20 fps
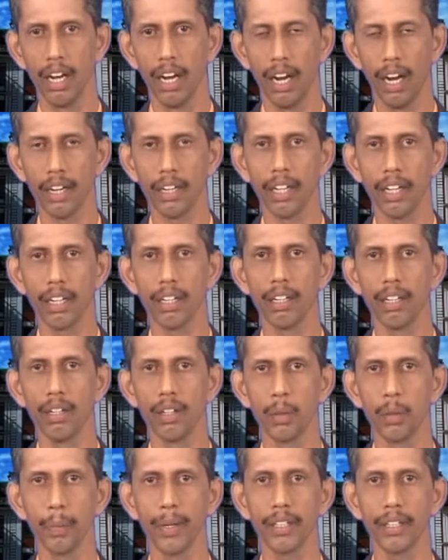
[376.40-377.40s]
Under
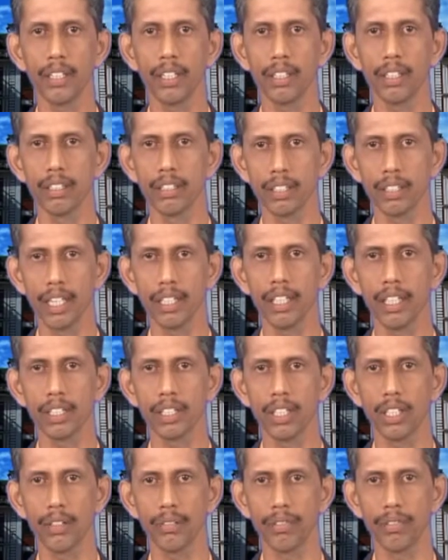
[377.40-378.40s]
repeated
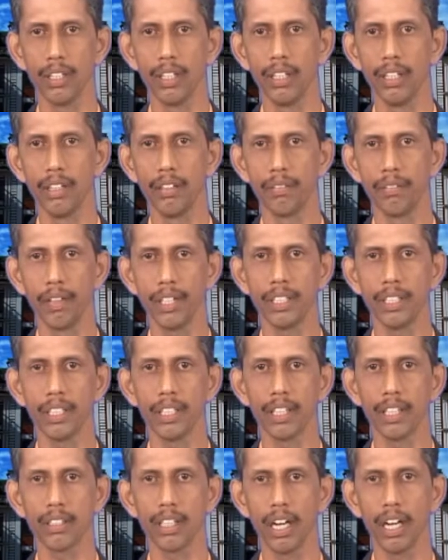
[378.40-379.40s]
cycles of freezing
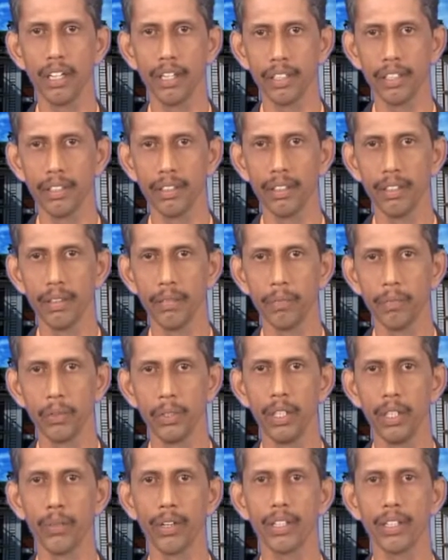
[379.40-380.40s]
and thawing,
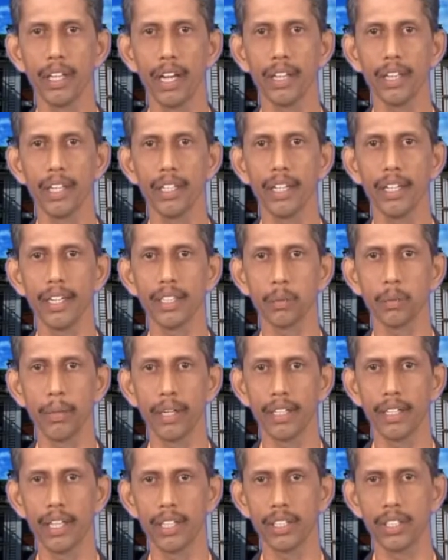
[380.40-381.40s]
even the aggregates
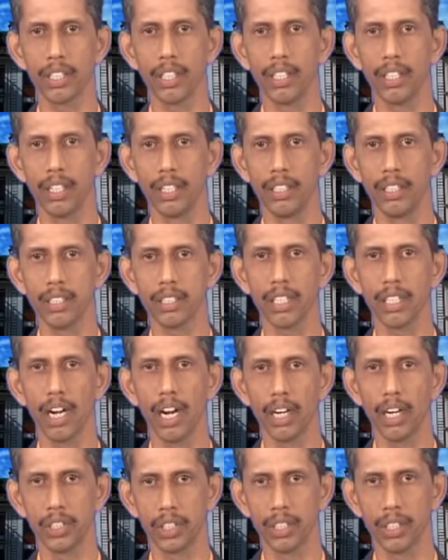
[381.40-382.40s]
may get
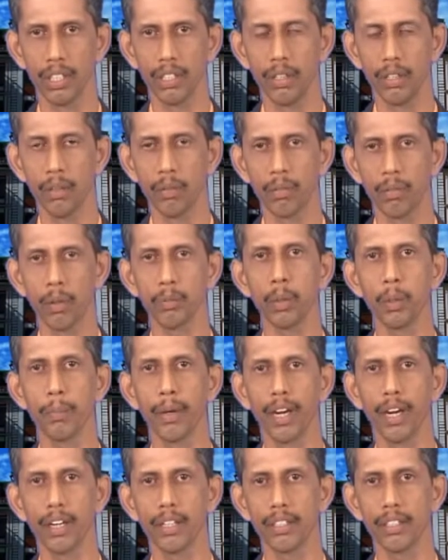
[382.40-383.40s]
dislodged from the
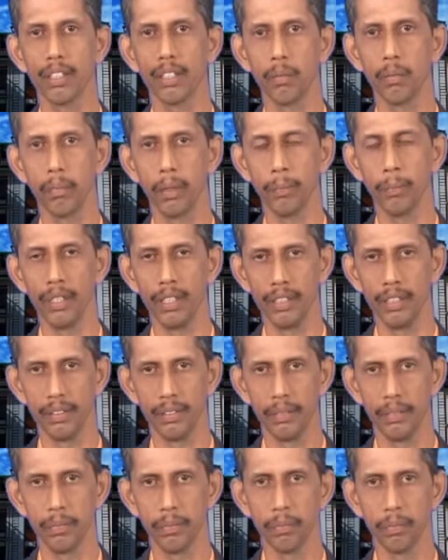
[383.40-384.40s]
parent member.
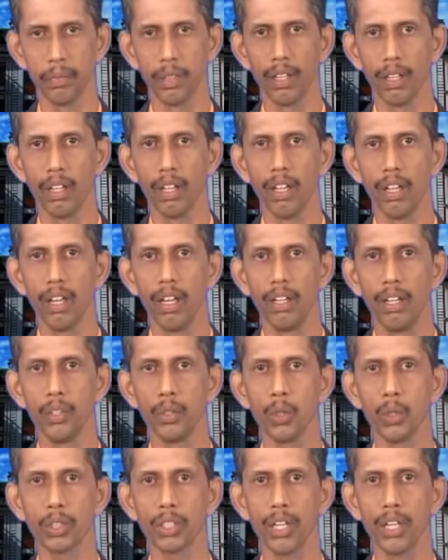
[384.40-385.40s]

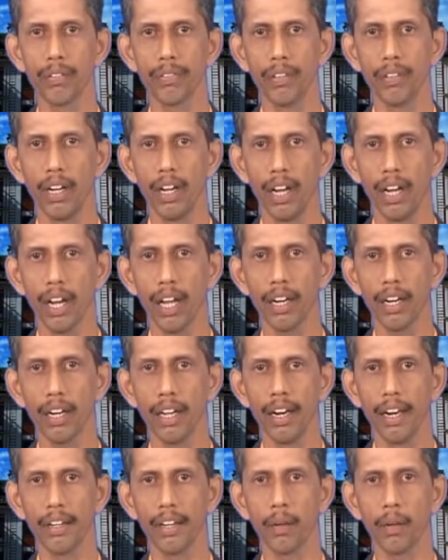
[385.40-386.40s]
Use of air
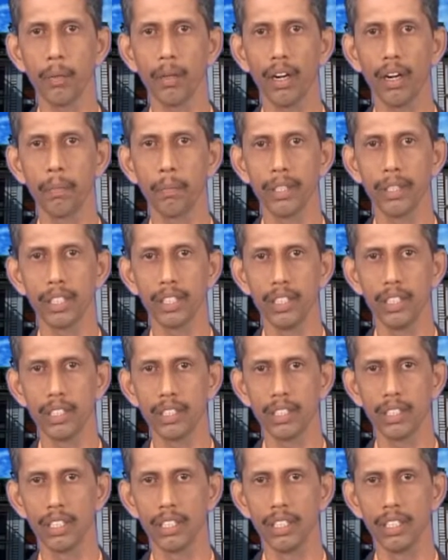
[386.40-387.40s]
entrainment
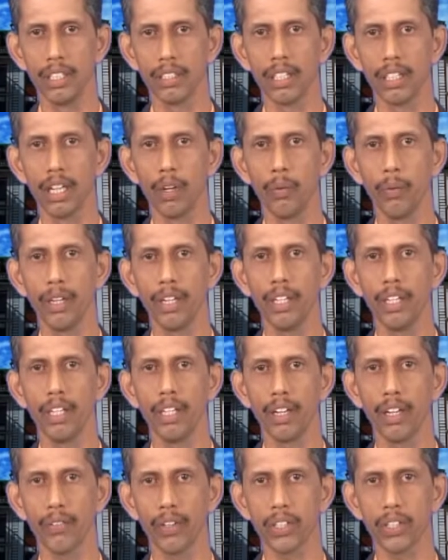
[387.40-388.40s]
admixtures is a very
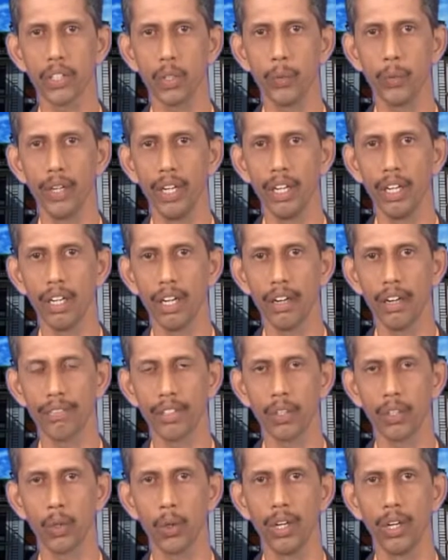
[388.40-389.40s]
effective way of
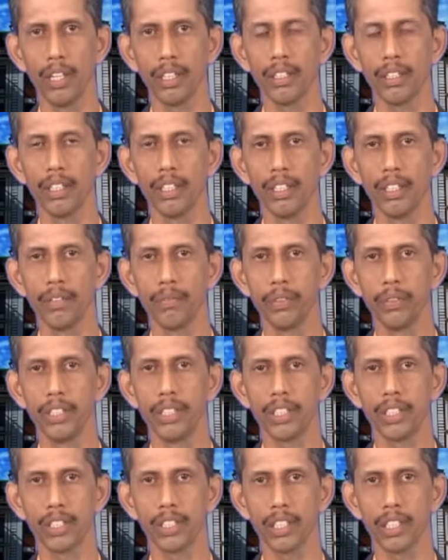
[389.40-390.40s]
controlling the
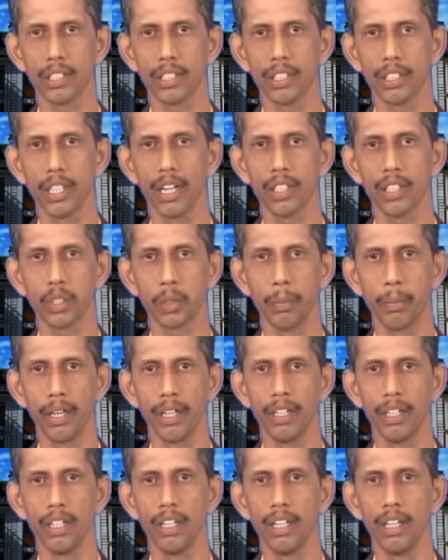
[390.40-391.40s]
distress caused
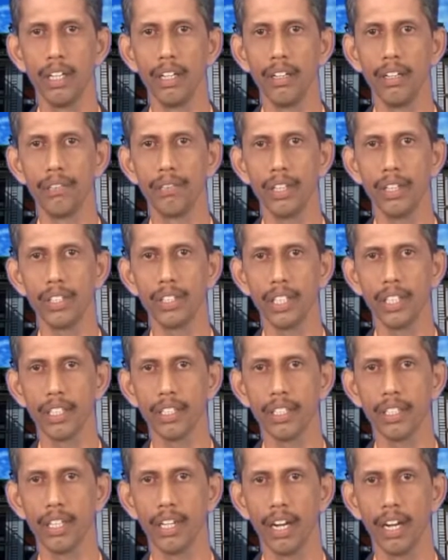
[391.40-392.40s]
by
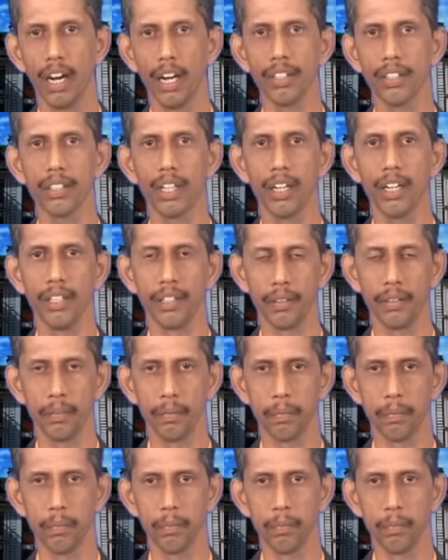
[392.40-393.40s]
freezing and thawing.
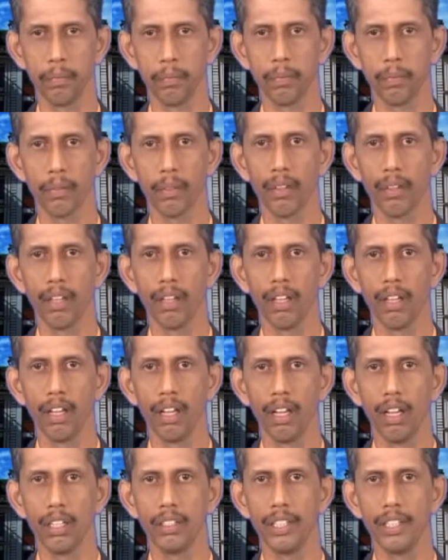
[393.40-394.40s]

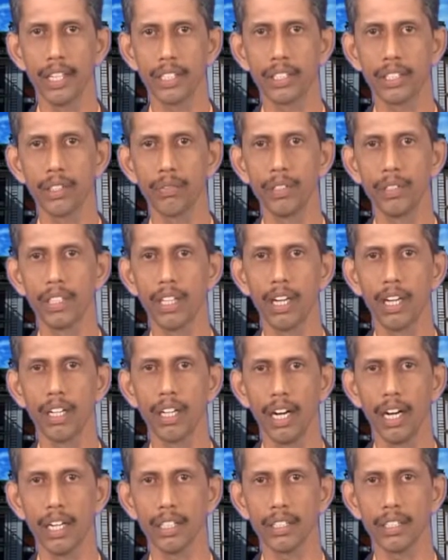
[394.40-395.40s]
The next physical
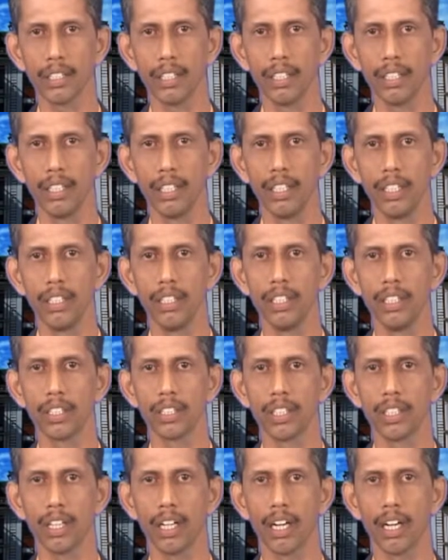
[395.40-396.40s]
cause
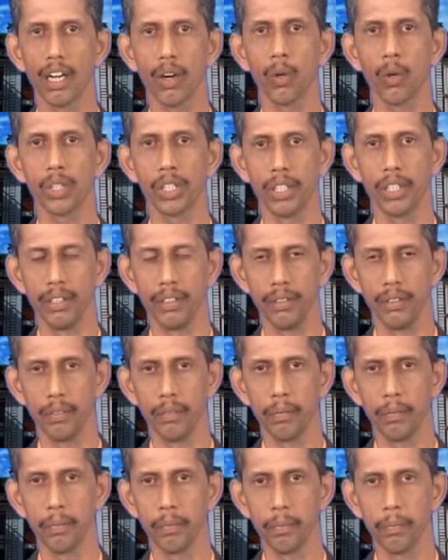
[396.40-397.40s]
is corrosion.
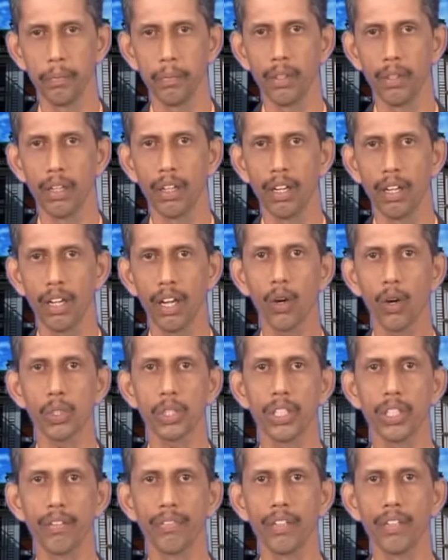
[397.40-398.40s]

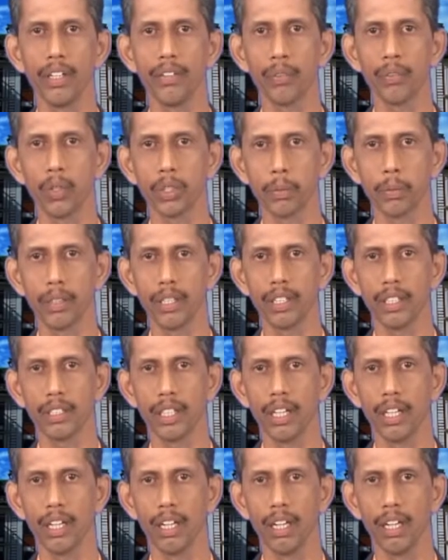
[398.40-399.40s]
Corrosion of reinforcement is
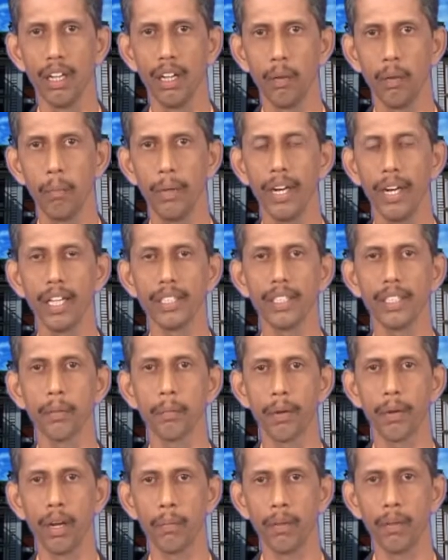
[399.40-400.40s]
a menacing
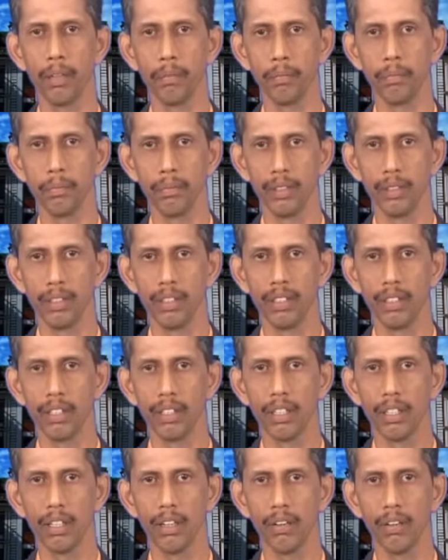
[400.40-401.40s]
problem
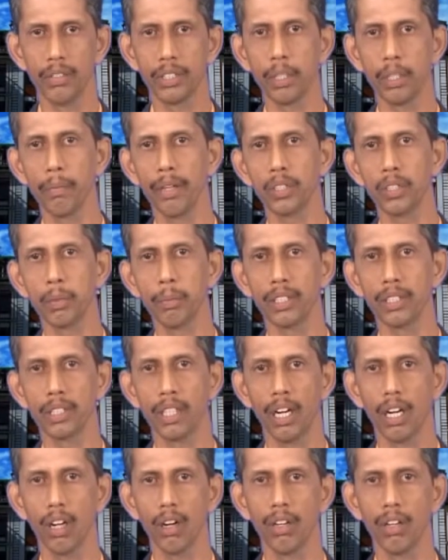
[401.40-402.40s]
which remains to be
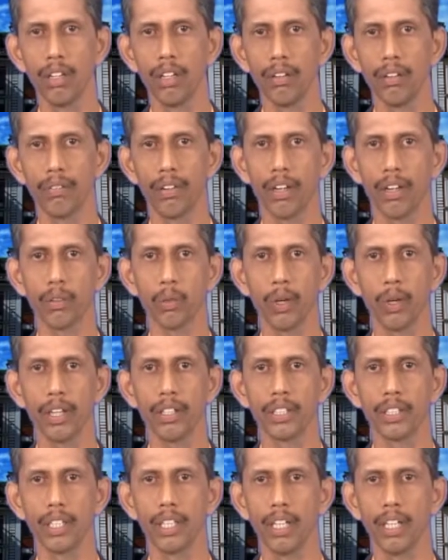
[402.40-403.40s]
solved for
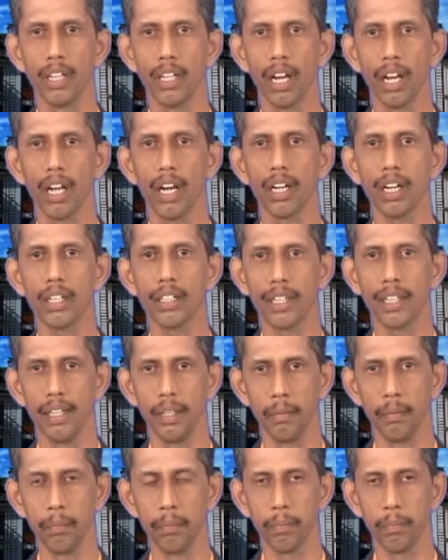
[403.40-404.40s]
quite a long
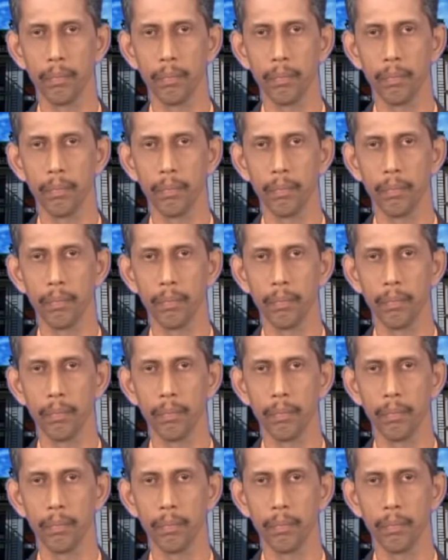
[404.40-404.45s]
time.